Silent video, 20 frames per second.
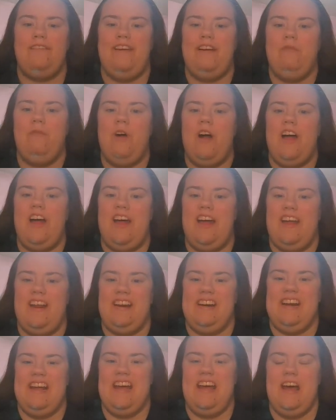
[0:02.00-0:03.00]

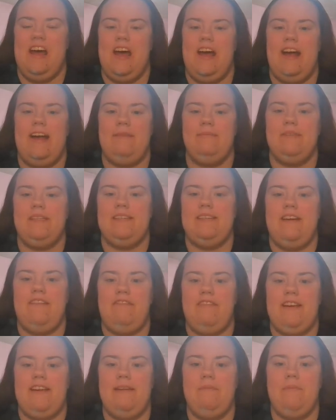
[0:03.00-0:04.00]
everyone, I'm
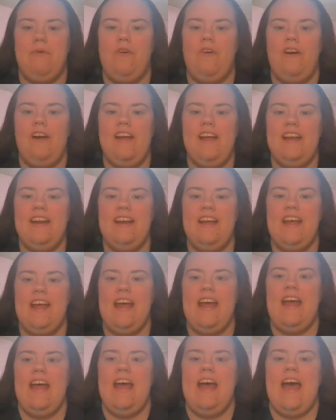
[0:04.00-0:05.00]
Stephanie Morin.
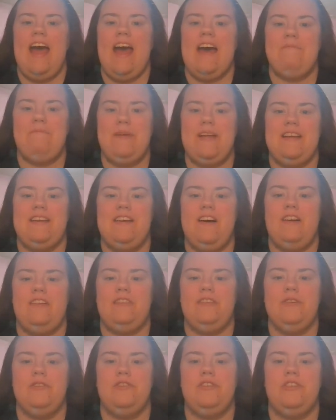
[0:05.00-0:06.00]
Happy
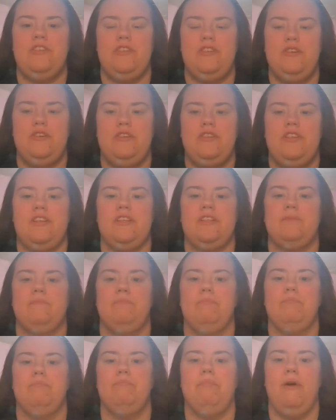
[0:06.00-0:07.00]
Dr. Seuss's
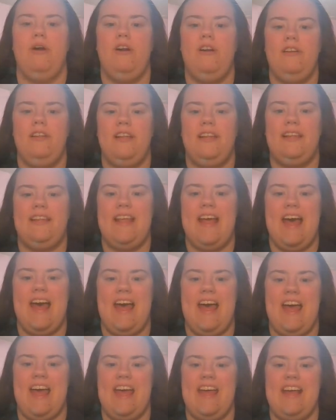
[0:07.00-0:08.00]

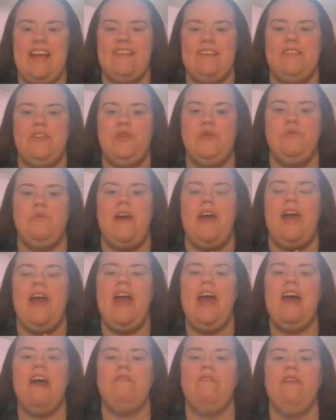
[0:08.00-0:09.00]
birthday to
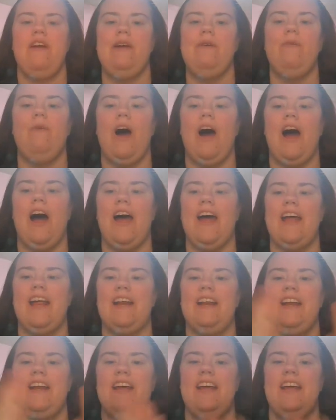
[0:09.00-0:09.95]
everyone.